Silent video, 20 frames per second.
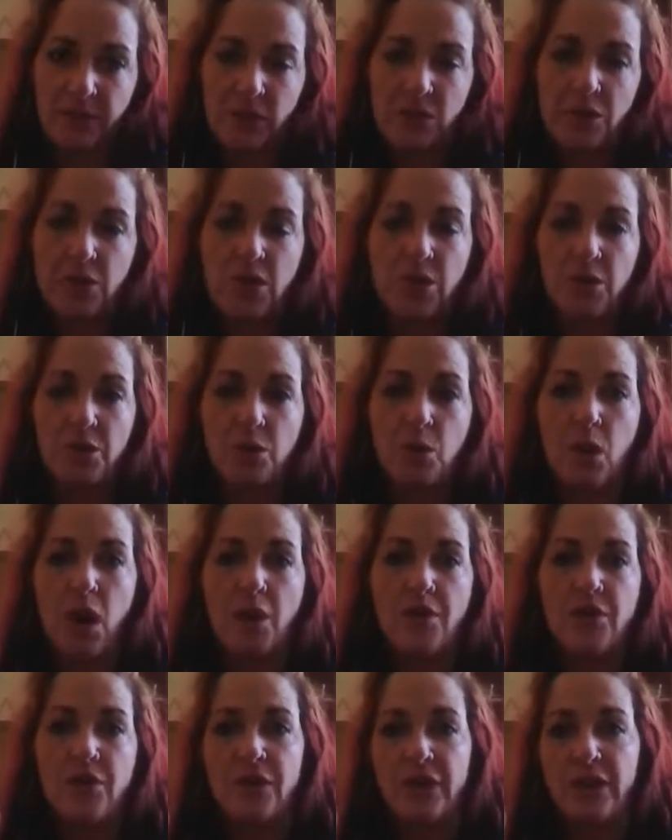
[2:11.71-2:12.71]
So
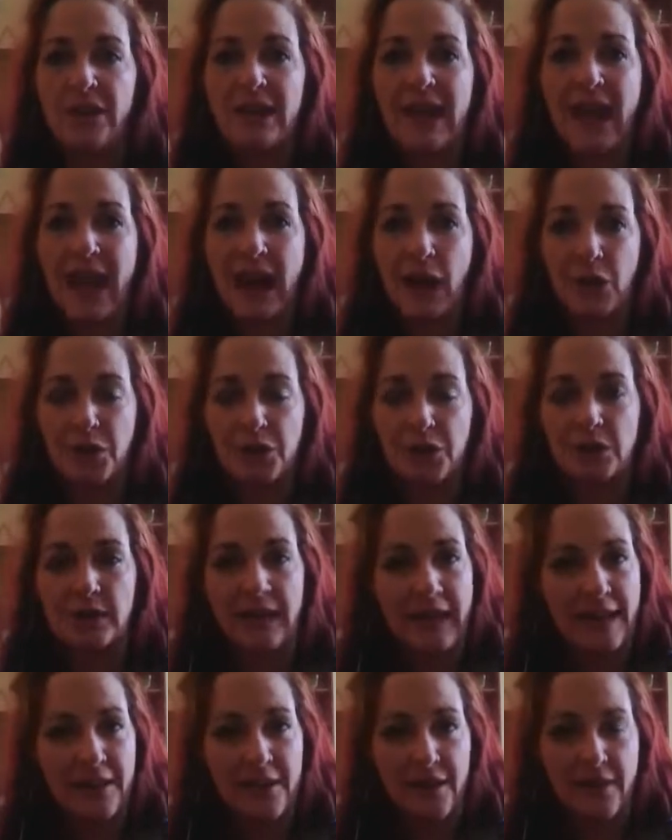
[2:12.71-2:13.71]
on the very outer
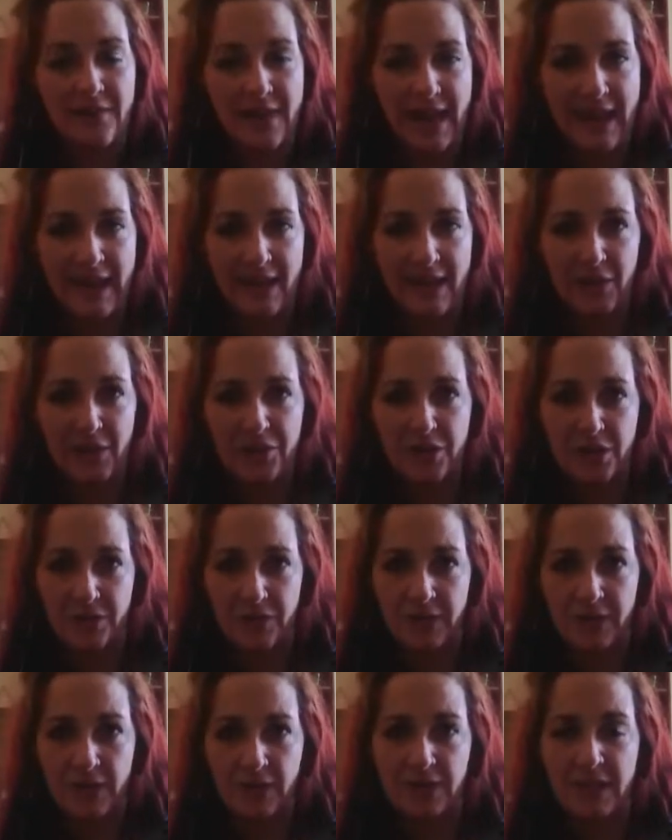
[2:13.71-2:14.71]
layer of that energy
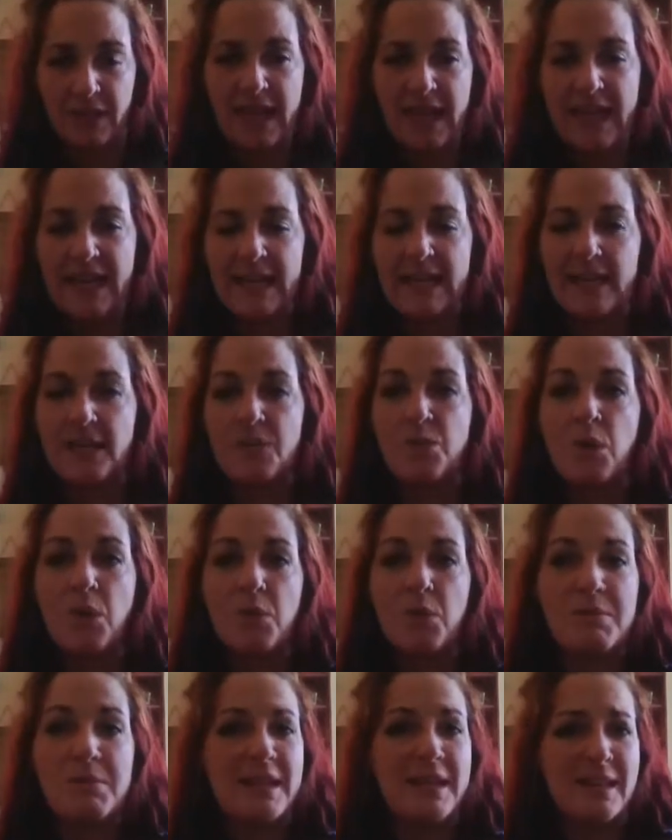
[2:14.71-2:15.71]
field is what
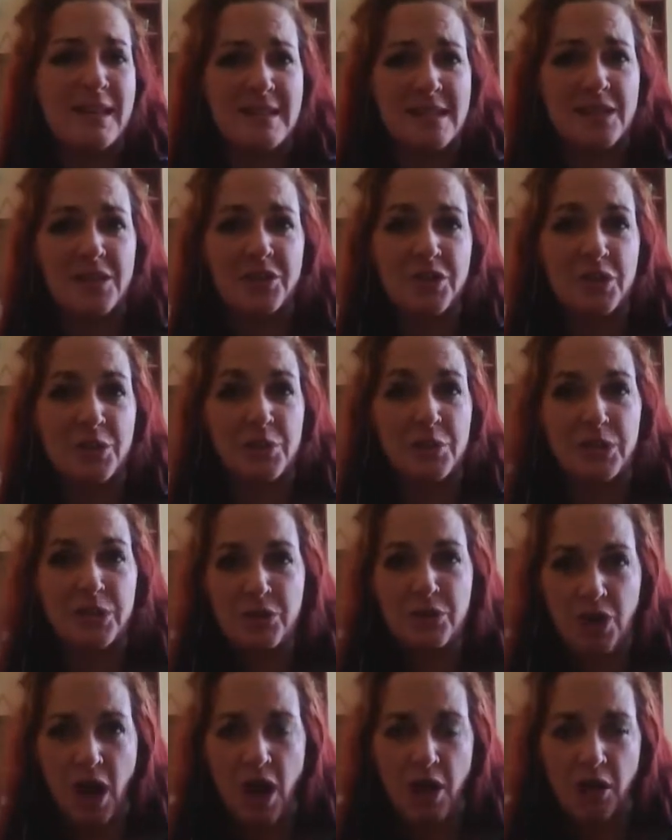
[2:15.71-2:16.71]
would be considered your root
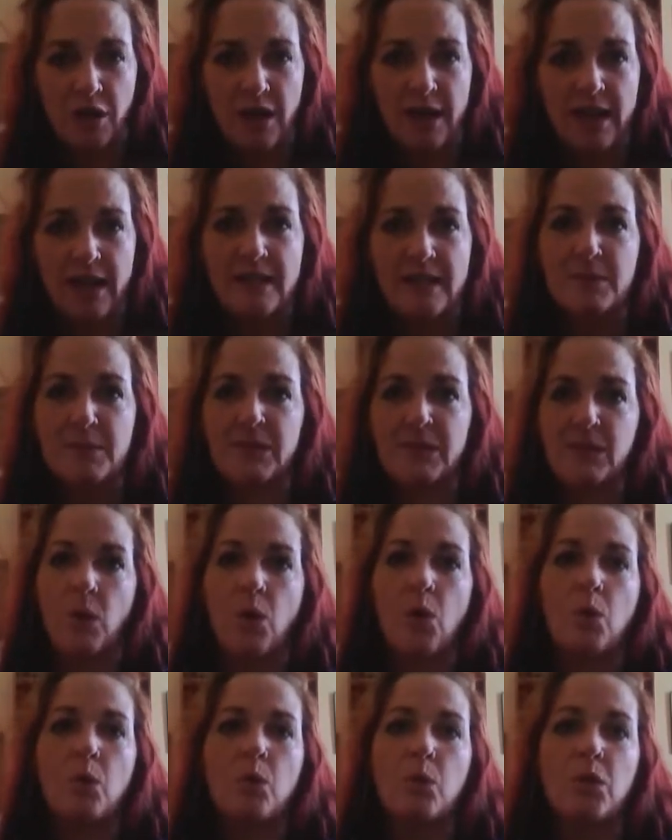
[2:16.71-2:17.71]
chakra. It's what the
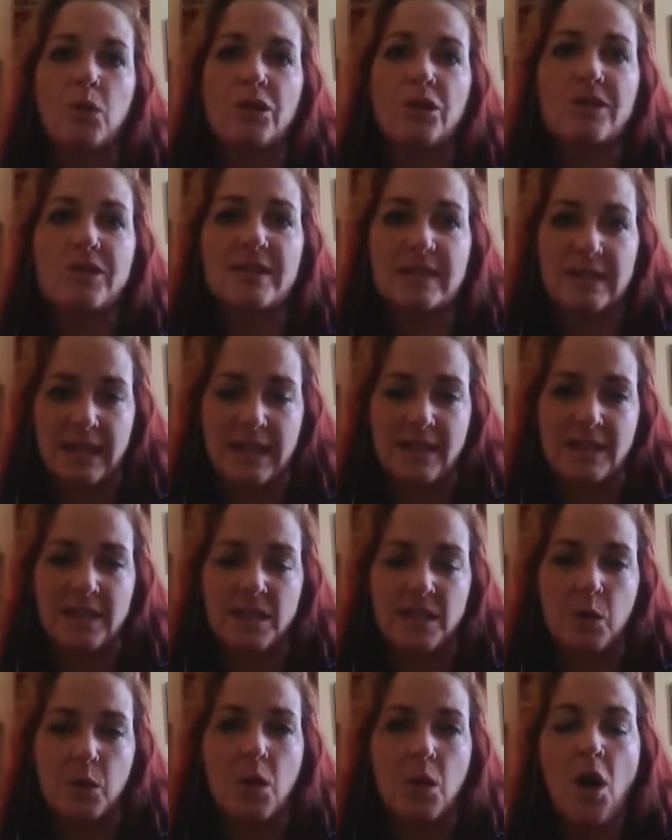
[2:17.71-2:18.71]
whole world sees.
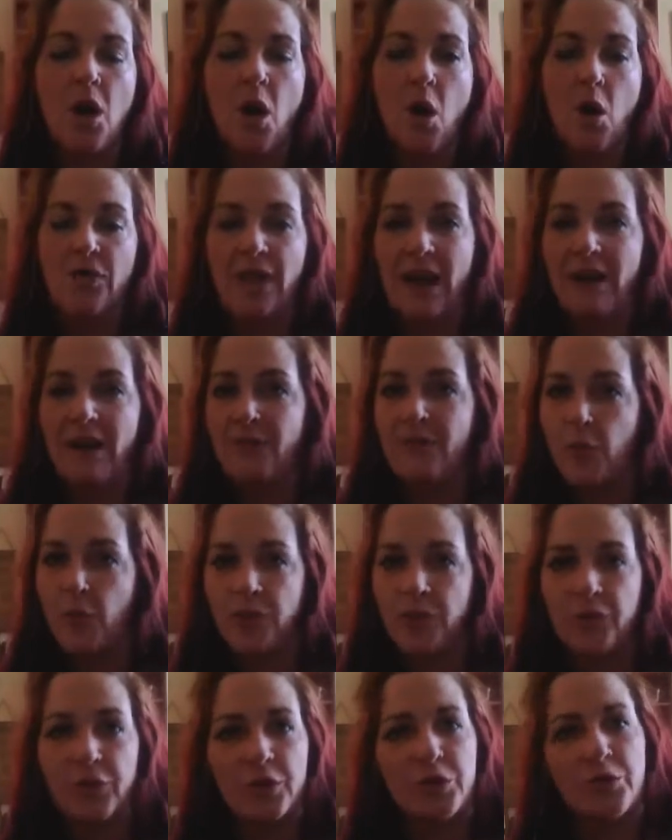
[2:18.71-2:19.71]
So that
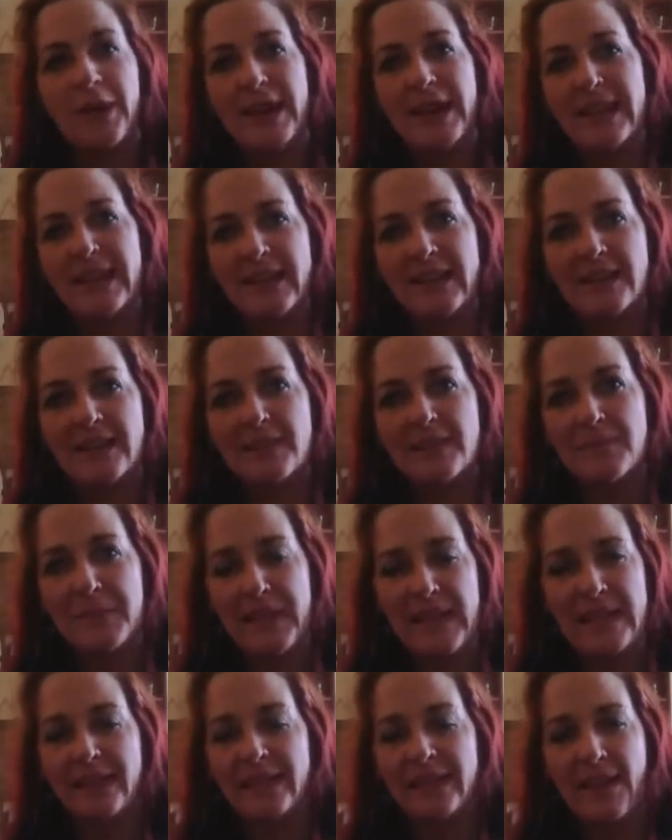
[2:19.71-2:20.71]
4 foot radius
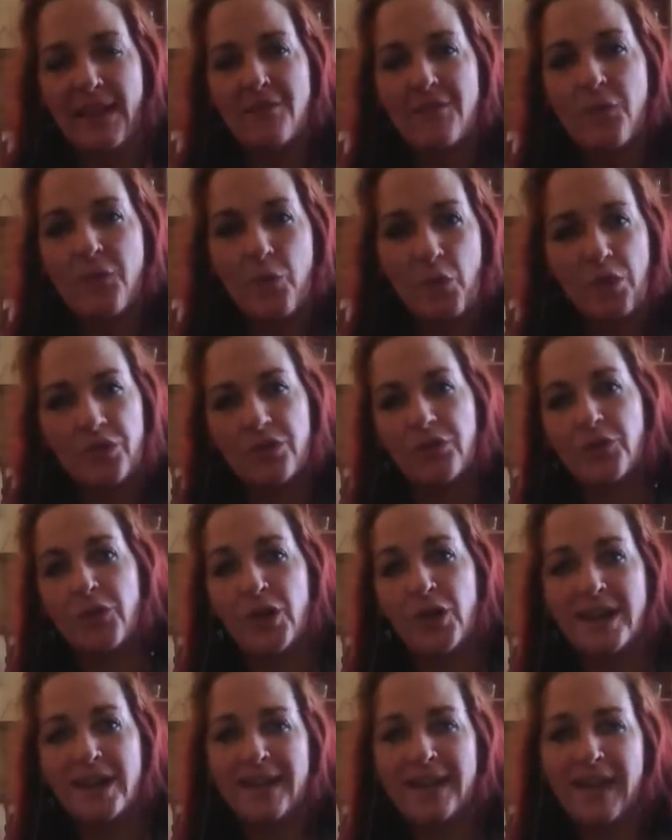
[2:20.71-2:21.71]
being at that fourth
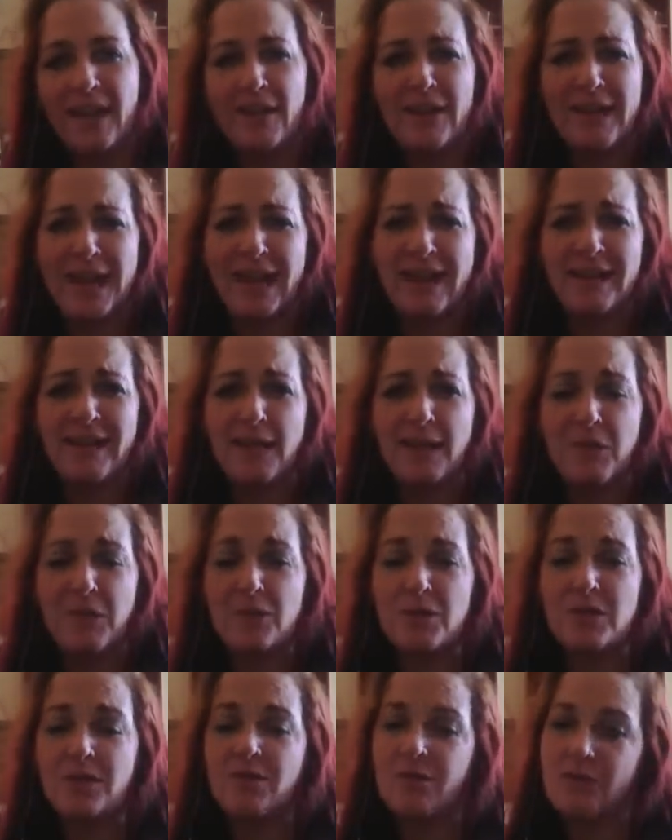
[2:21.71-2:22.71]
foot. Now, again, I'm
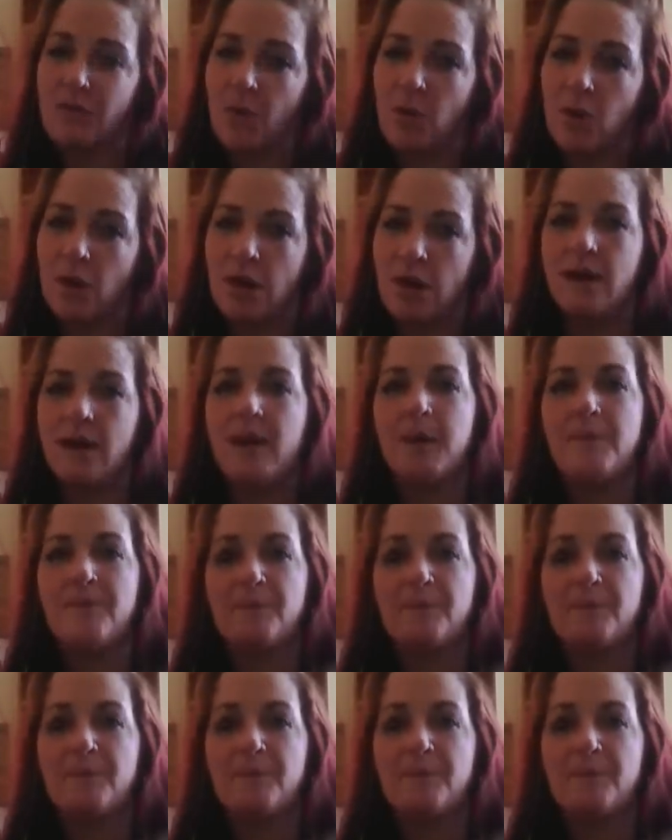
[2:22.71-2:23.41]
using four